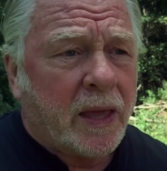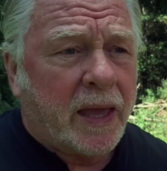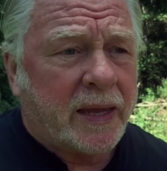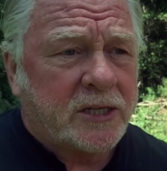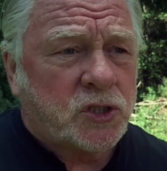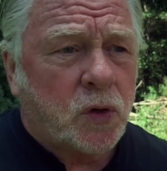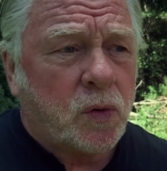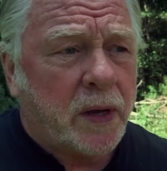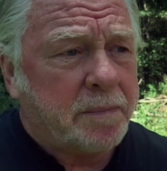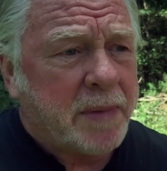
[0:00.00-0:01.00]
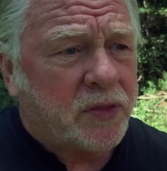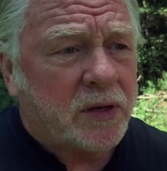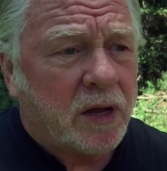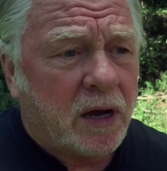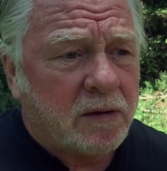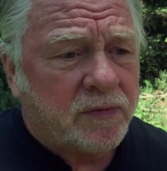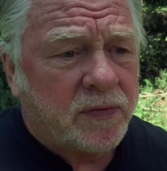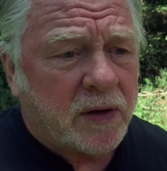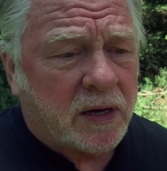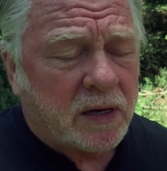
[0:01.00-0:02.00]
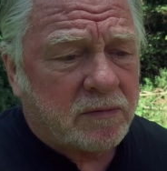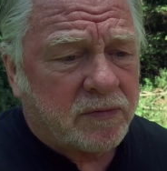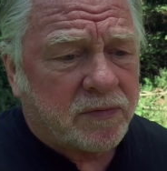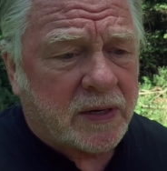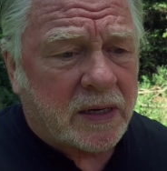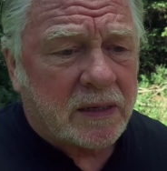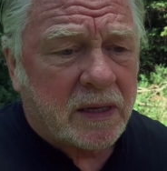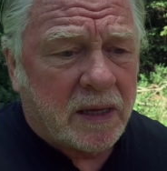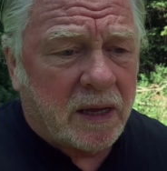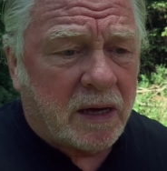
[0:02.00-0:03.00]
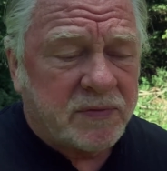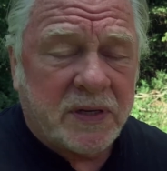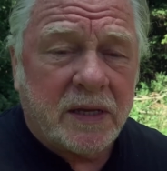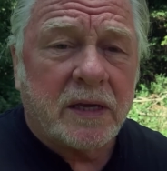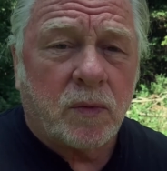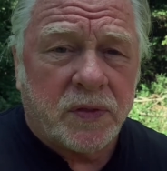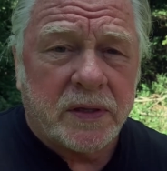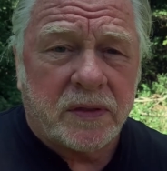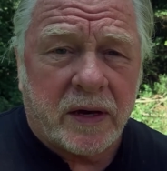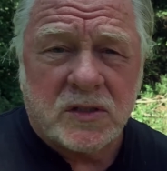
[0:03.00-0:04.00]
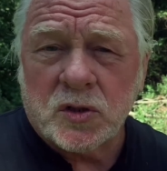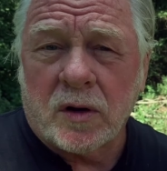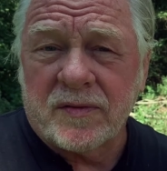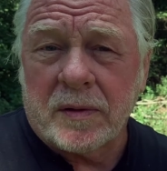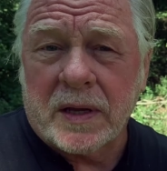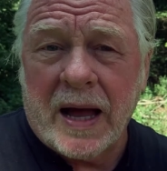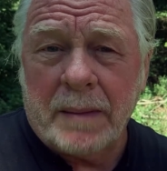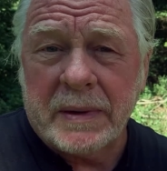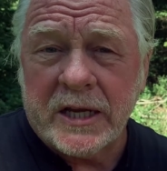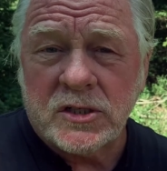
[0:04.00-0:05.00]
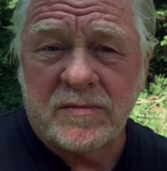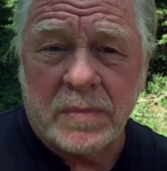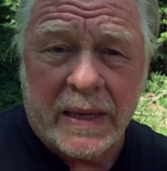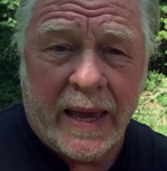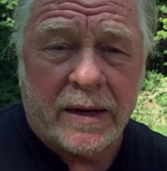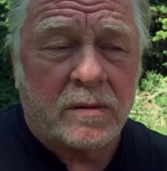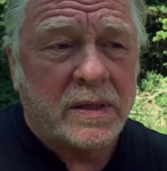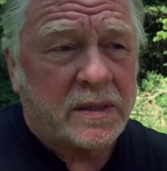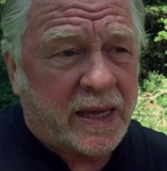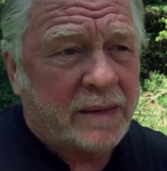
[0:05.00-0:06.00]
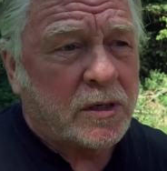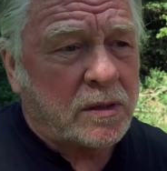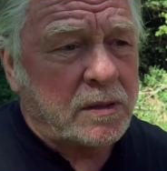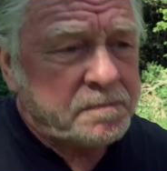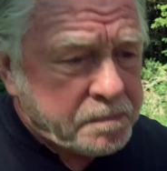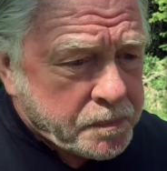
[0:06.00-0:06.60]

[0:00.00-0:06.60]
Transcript: And I show a method of, of, uh, of dealing with it there. It's sort of a combination of mechanical and chemical.